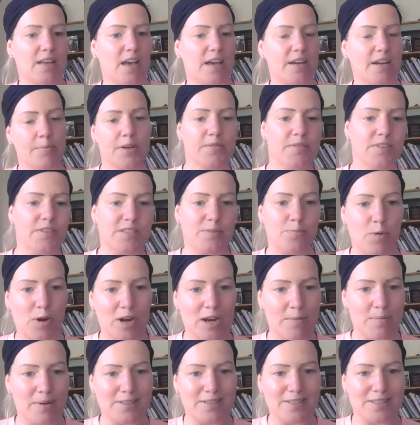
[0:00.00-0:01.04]
I had a bit of a
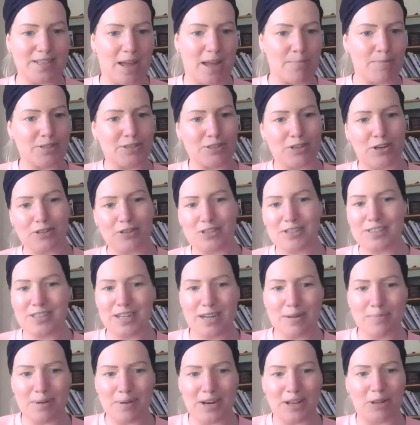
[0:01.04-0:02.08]
spring in my step. I started to
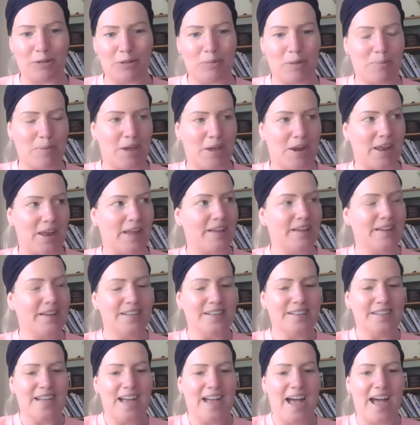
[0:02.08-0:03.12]
sleep a little bit better.
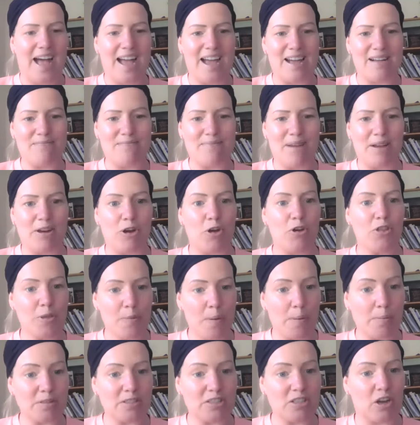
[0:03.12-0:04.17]
And other
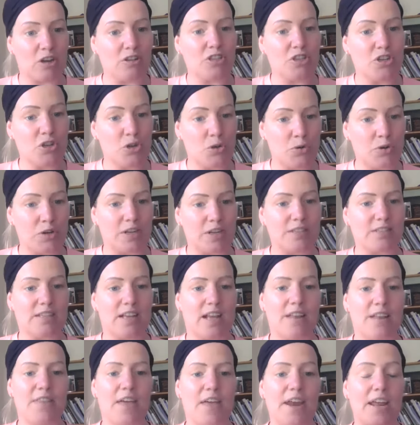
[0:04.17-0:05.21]
people started to notice.
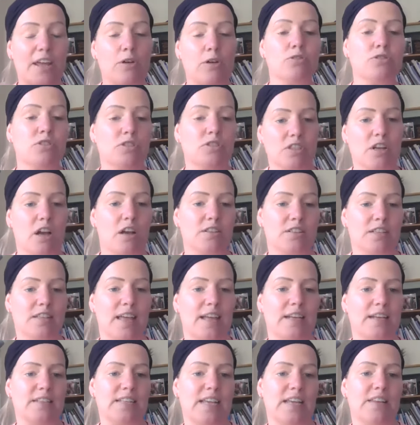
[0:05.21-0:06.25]
And then I also started to
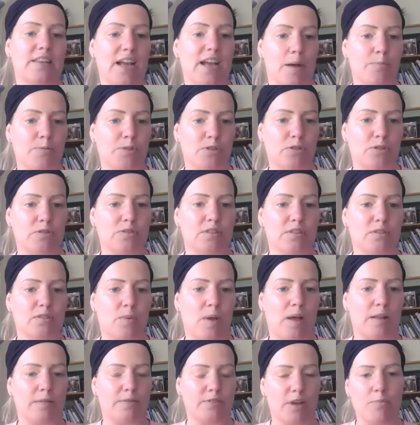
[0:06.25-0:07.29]
then take the capsules as
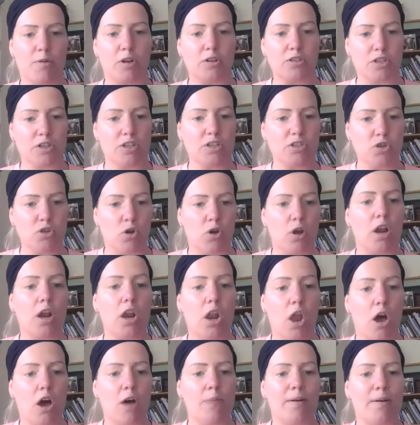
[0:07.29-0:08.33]
well. So I'm not going to talk a
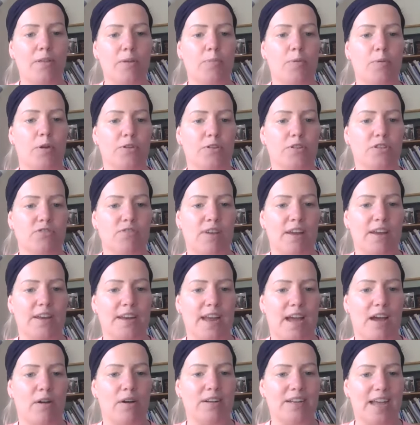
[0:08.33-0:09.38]
lot about the product right
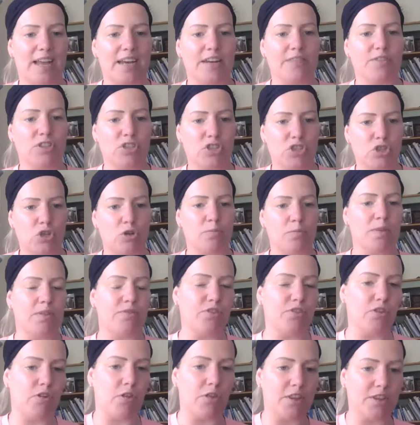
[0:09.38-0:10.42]
now. I kind of assume
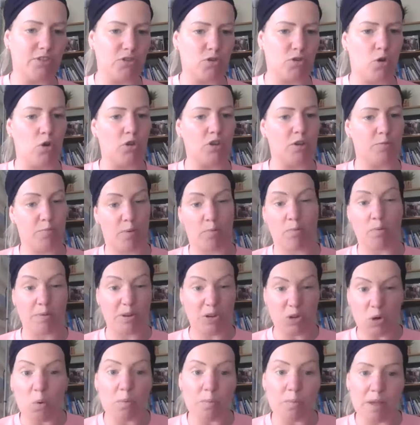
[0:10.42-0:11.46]
if you're on this call, you
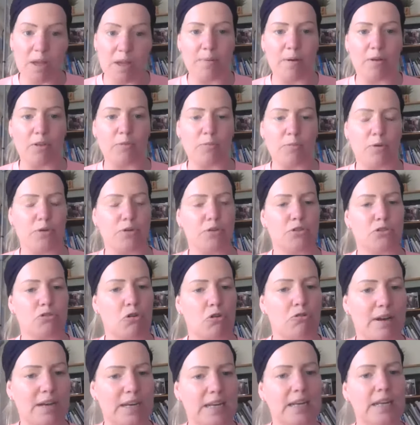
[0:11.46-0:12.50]
probably know a bit about the product
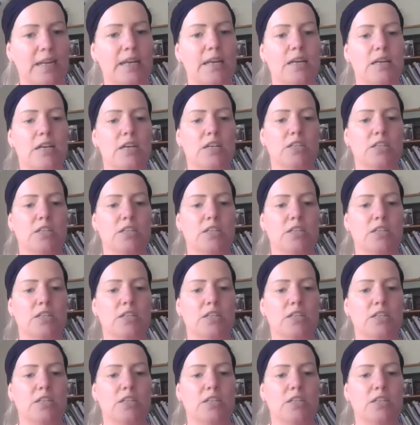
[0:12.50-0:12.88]
already.